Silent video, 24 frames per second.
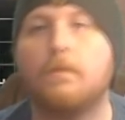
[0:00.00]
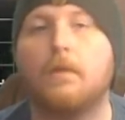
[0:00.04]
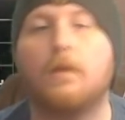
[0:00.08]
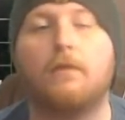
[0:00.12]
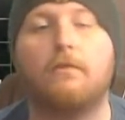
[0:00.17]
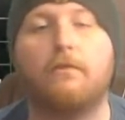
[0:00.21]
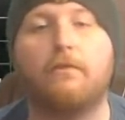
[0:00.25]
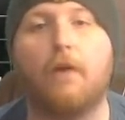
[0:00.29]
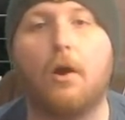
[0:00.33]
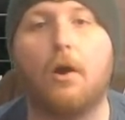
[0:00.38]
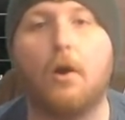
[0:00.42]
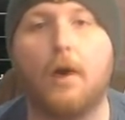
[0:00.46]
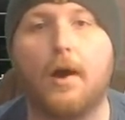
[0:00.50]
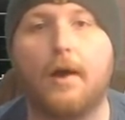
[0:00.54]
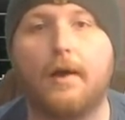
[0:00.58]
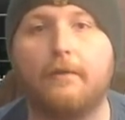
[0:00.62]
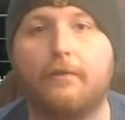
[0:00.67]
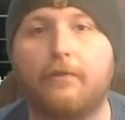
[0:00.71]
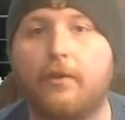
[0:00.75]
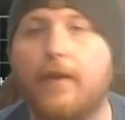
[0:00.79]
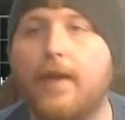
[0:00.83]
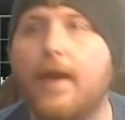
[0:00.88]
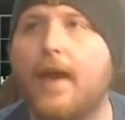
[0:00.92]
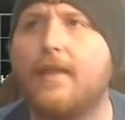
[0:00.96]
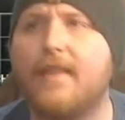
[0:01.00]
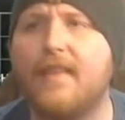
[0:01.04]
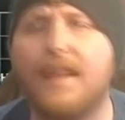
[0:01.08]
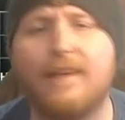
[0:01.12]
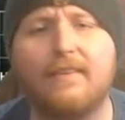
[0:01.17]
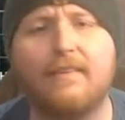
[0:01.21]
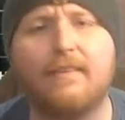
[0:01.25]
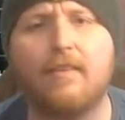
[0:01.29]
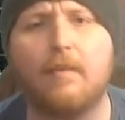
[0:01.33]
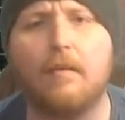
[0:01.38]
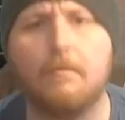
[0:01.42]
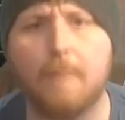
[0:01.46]
So yeah,
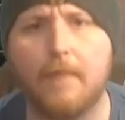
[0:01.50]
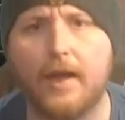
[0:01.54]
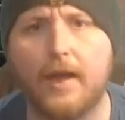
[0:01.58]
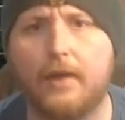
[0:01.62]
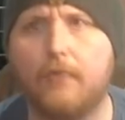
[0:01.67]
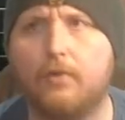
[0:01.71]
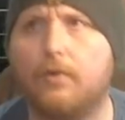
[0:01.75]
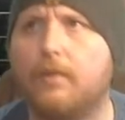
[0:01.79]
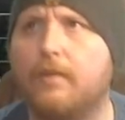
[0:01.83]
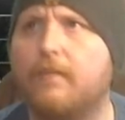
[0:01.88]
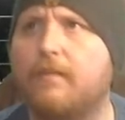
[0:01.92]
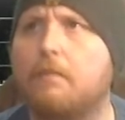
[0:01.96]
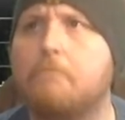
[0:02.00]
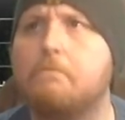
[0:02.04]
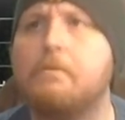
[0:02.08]
that's the main reason.